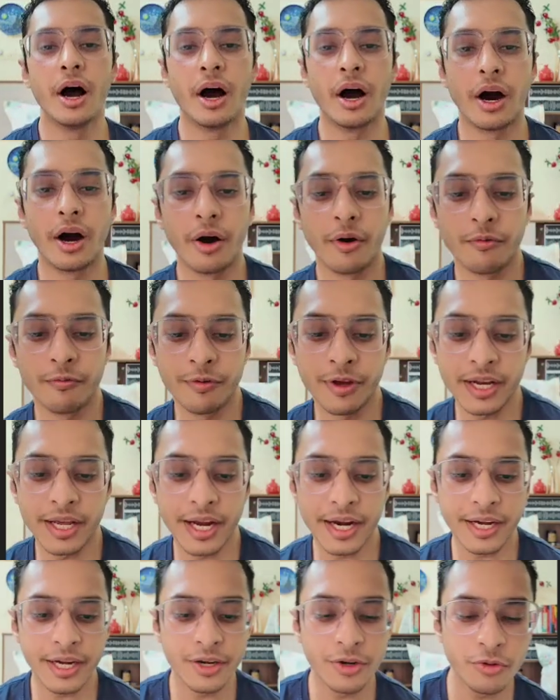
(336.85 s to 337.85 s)
We'll
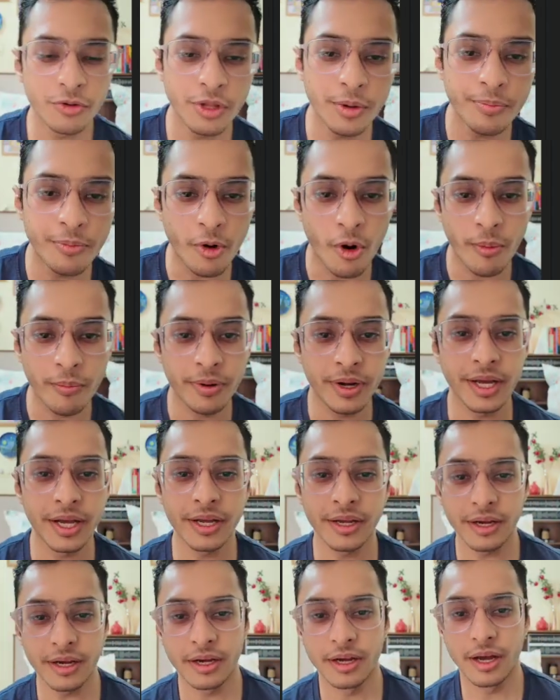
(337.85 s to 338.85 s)
get into the
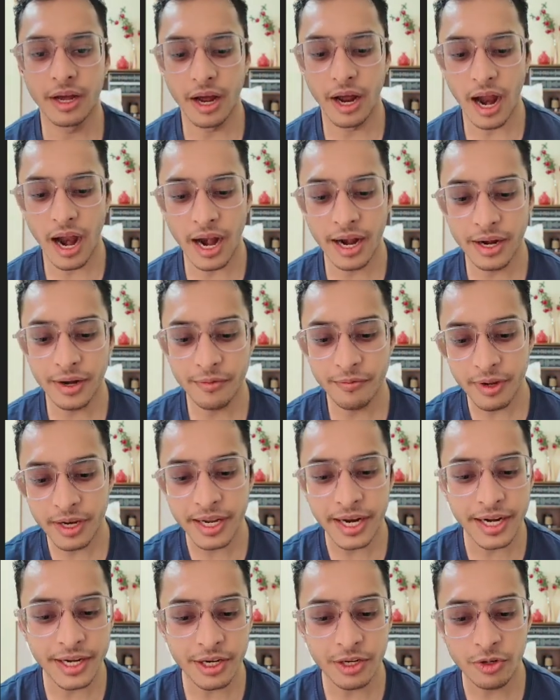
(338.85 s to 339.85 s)
prompting and we'll
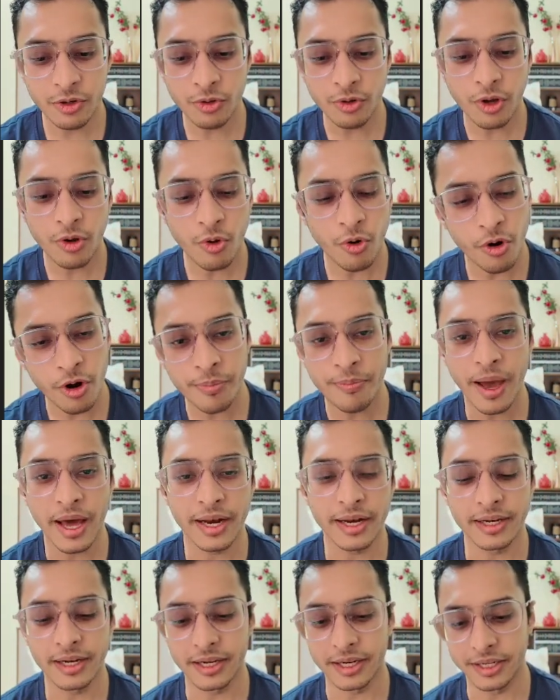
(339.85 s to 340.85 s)
get into the code
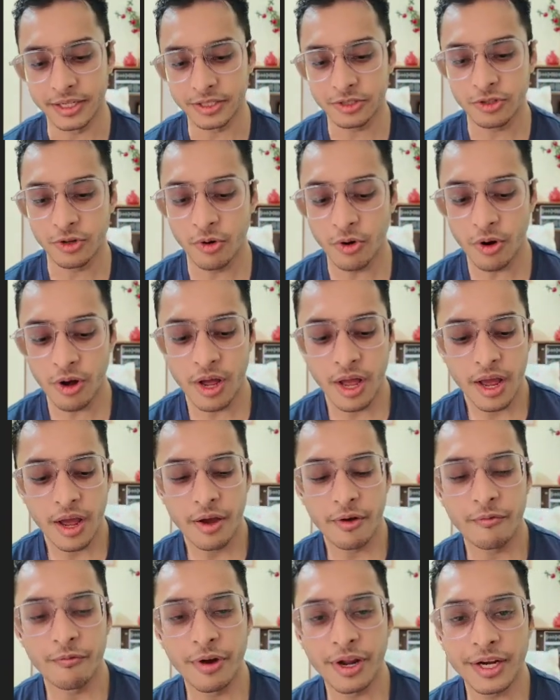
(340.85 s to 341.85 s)
parallelly. So
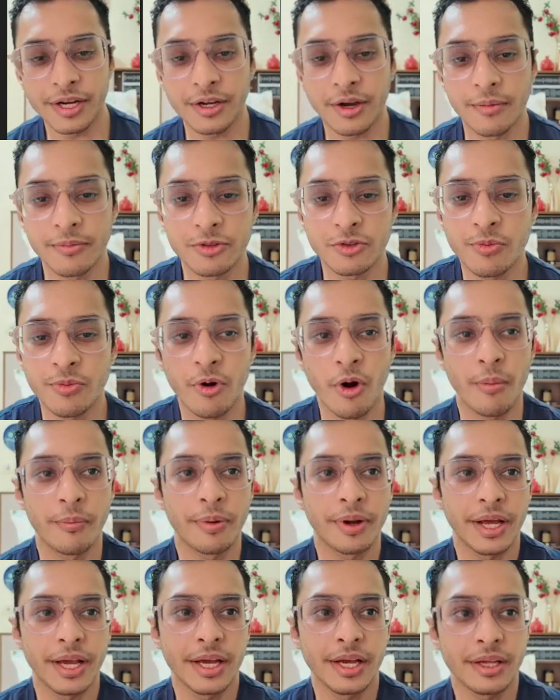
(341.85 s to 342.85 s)
when it comes to
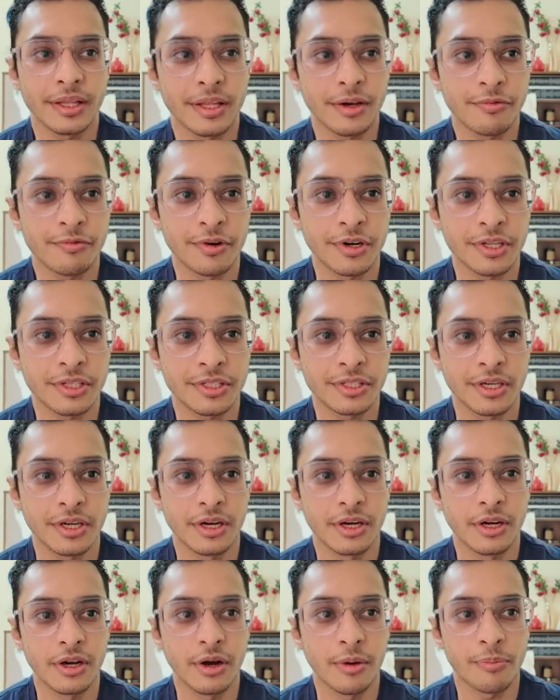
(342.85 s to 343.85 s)
prompting, the first
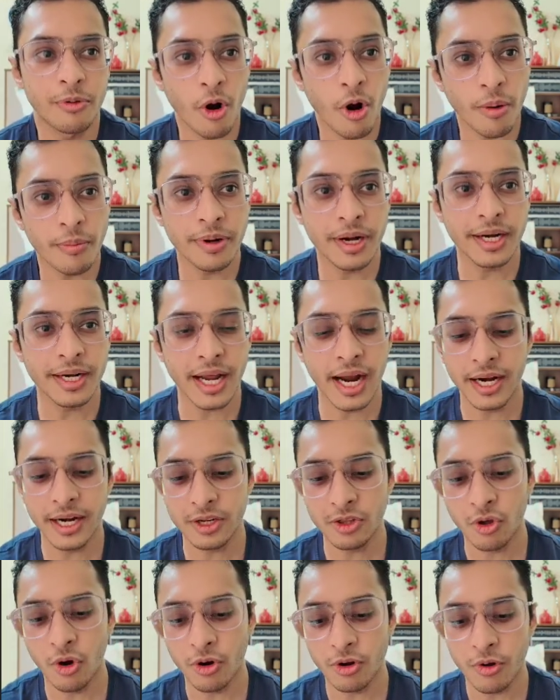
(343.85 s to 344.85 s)
prompt that I
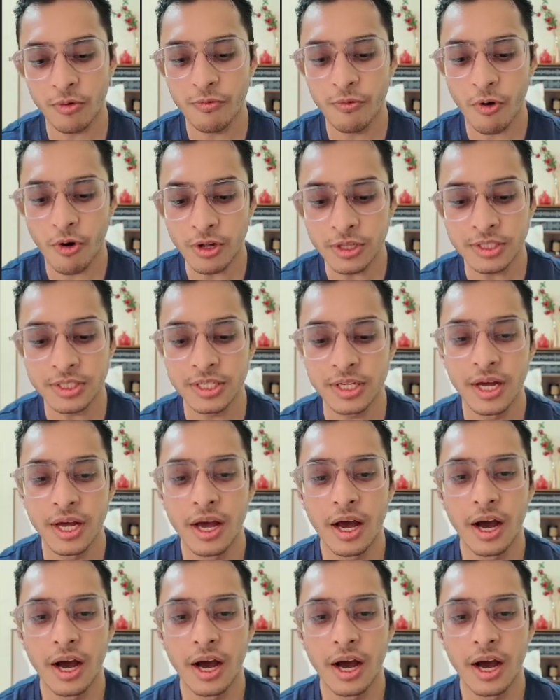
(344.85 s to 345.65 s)
had thought of was